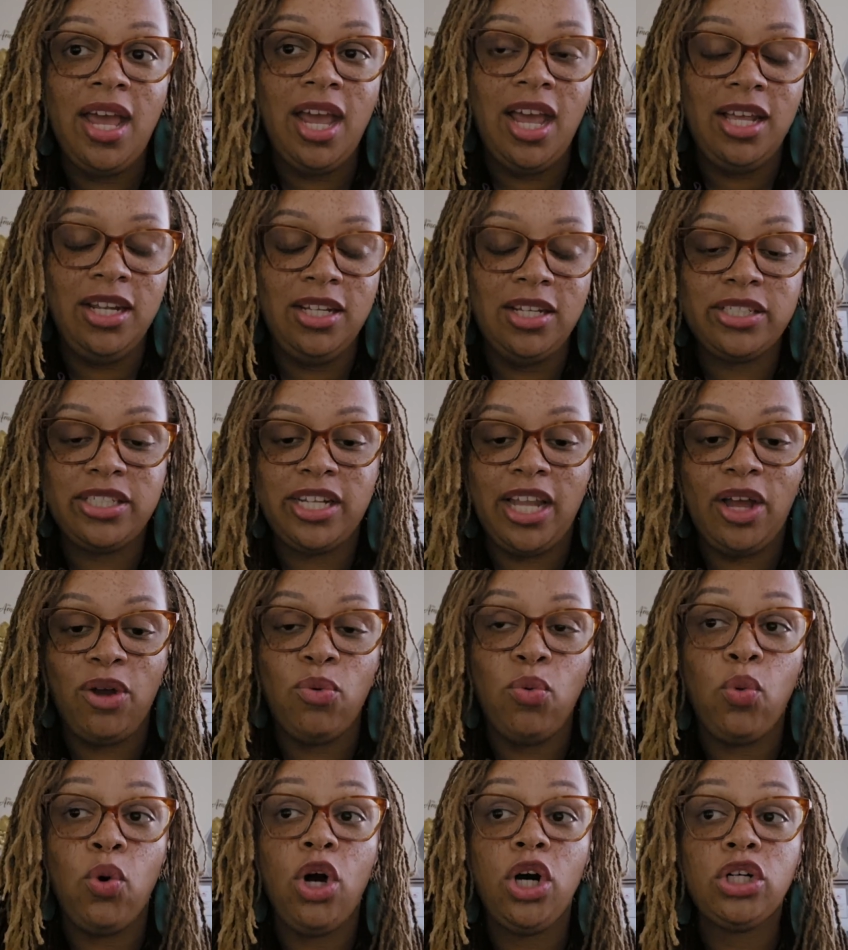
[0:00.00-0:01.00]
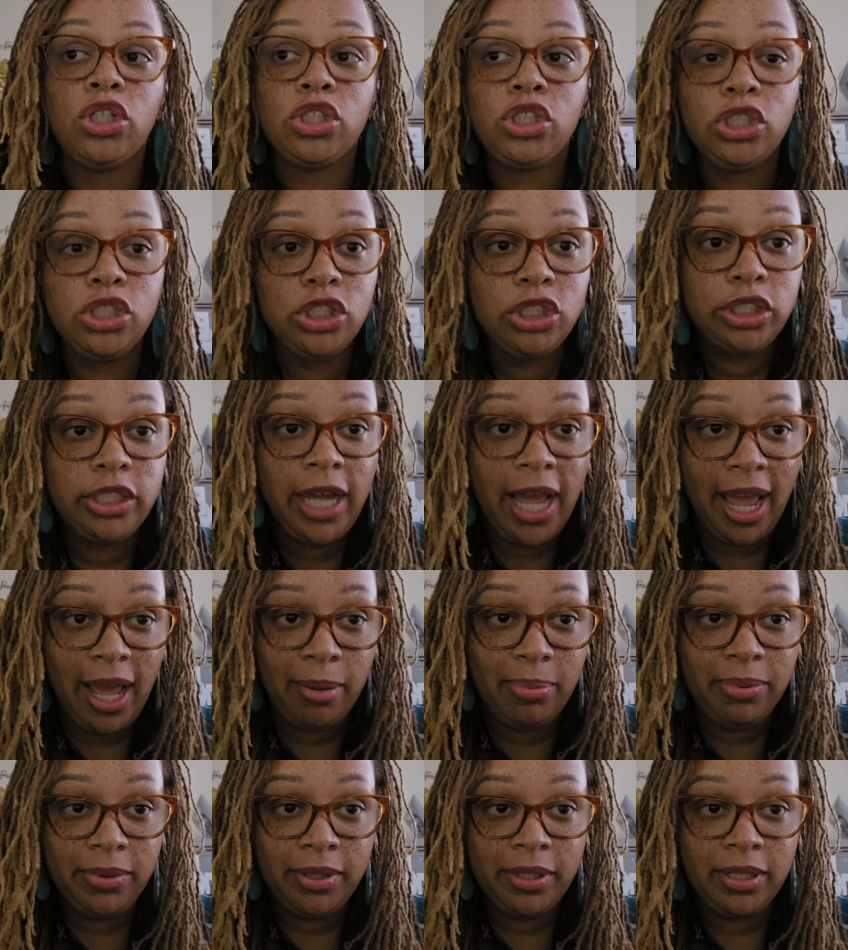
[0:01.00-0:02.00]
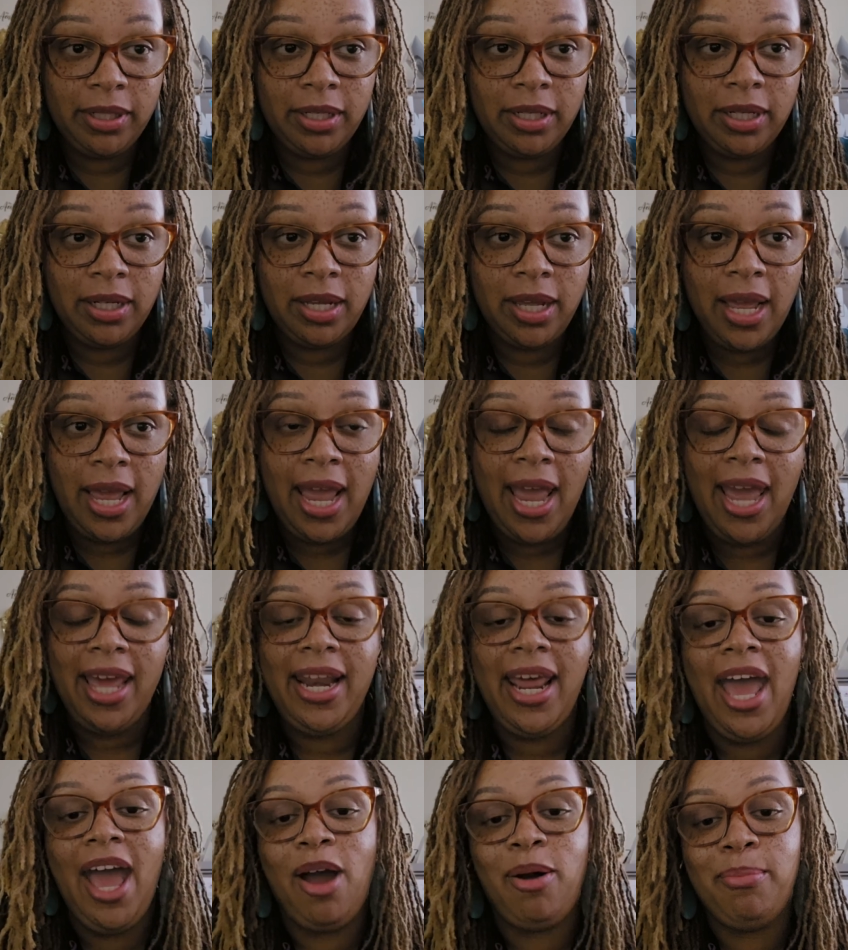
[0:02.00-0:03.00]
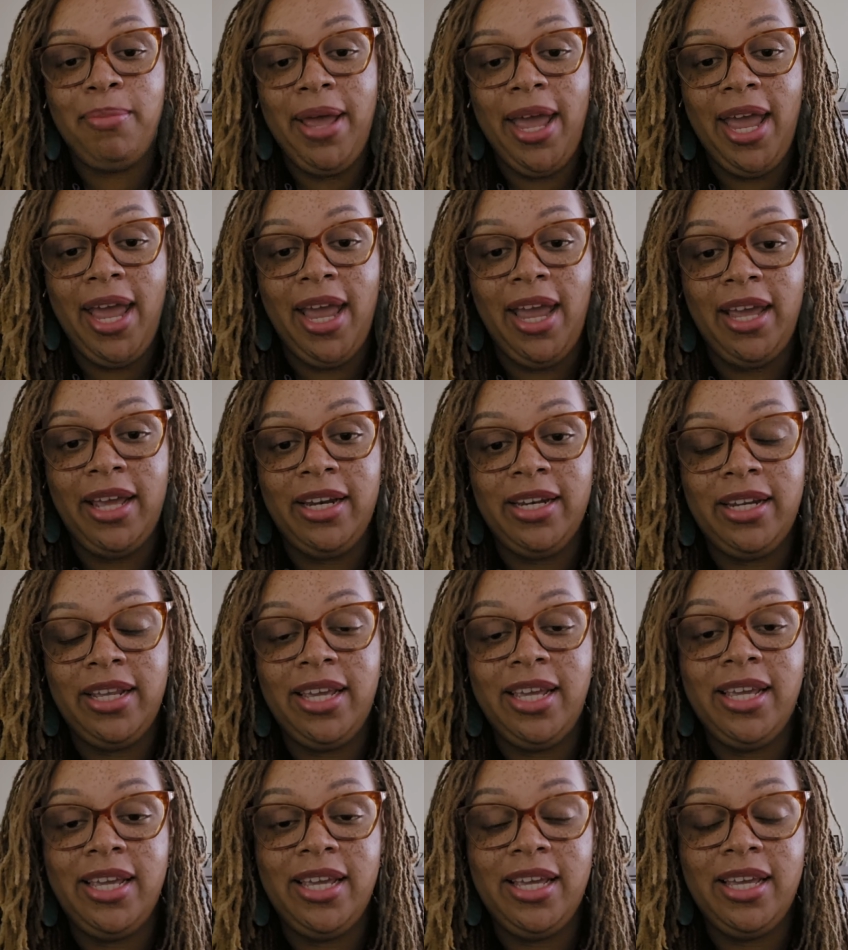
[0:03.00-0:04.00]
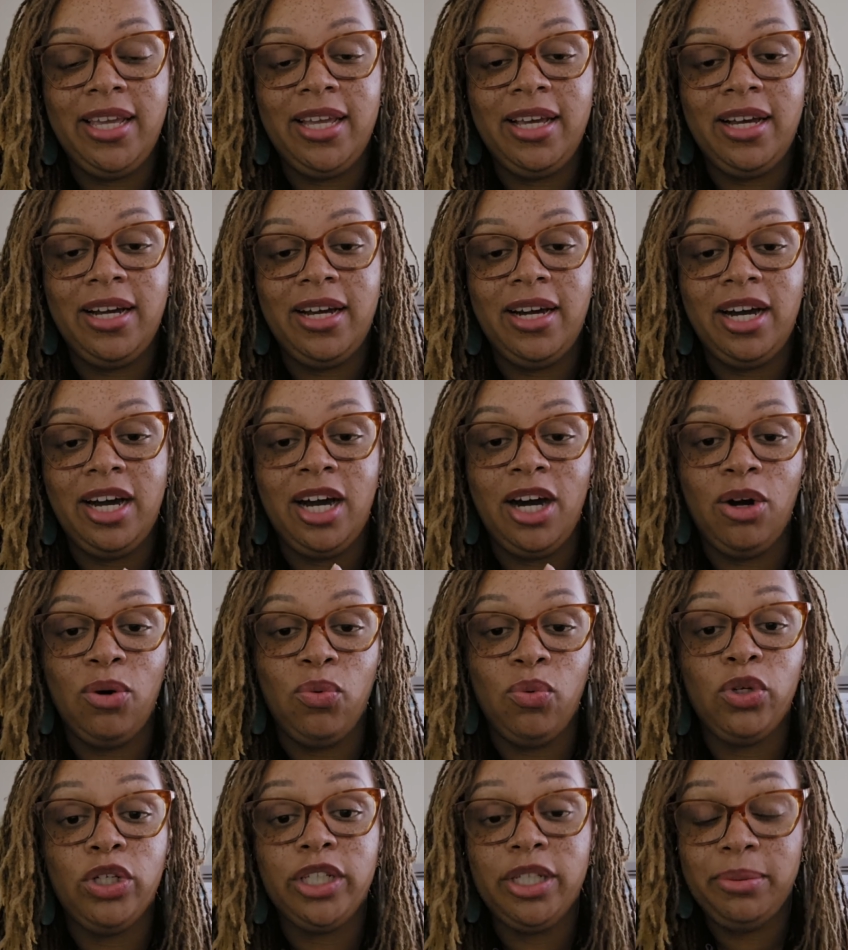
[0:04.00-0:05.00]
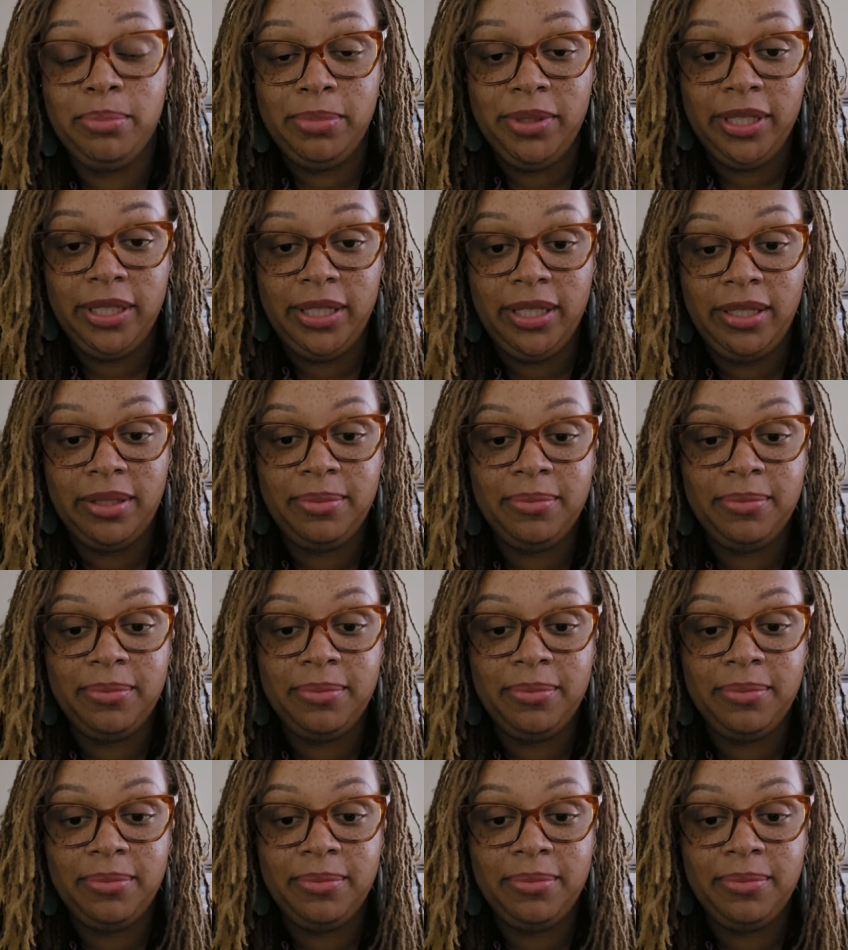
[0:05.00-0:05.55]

It looks like what could happen and how bad will it be.